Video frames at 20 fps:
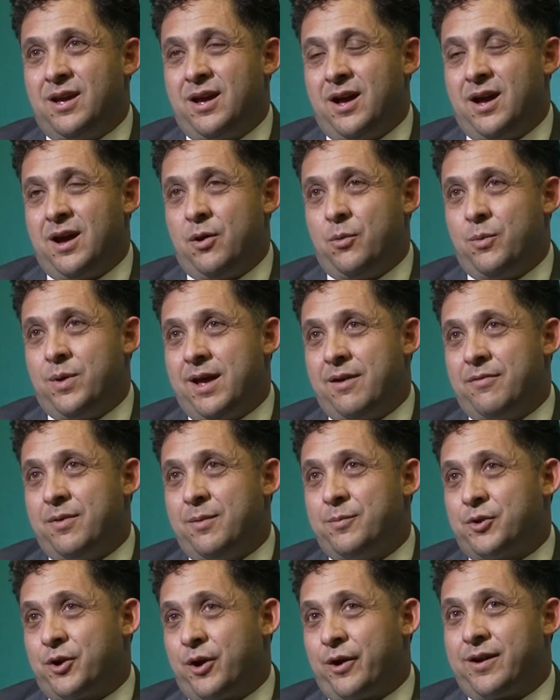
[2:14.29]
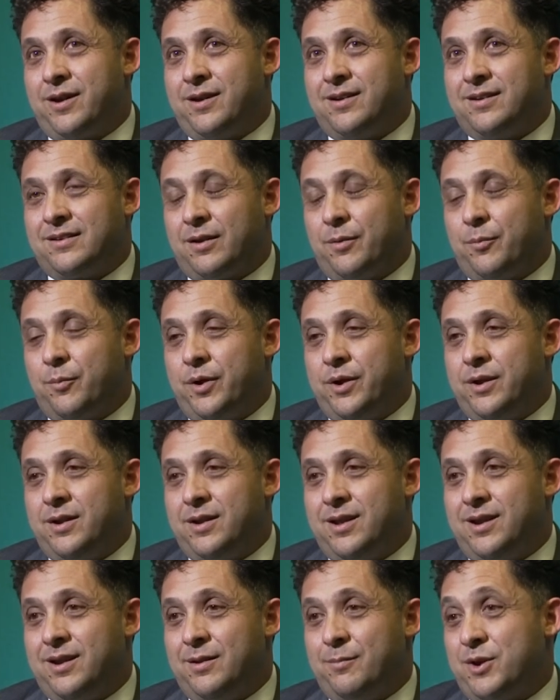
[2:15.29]
uh, we have them talking to someone
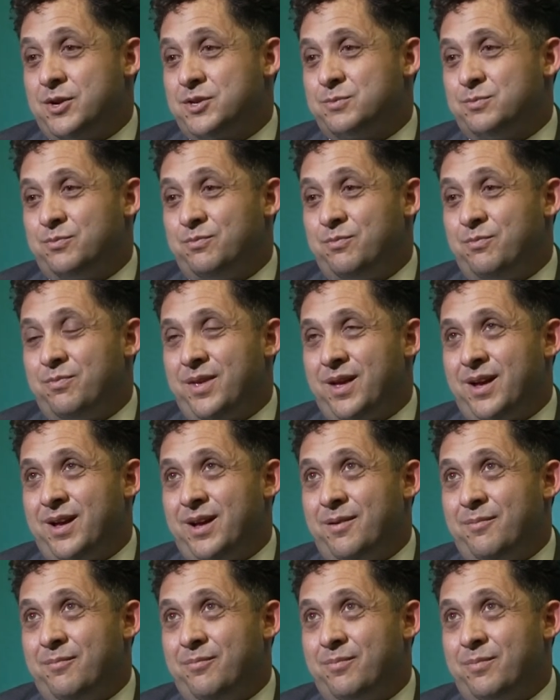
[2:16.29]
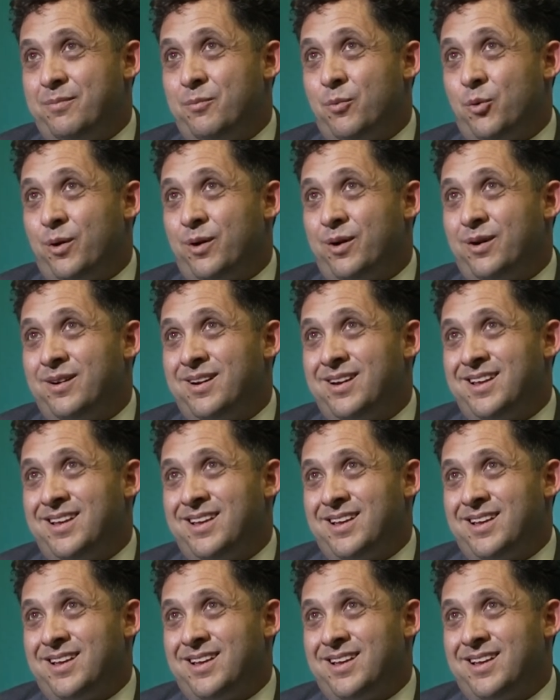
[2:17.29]
in a much um, more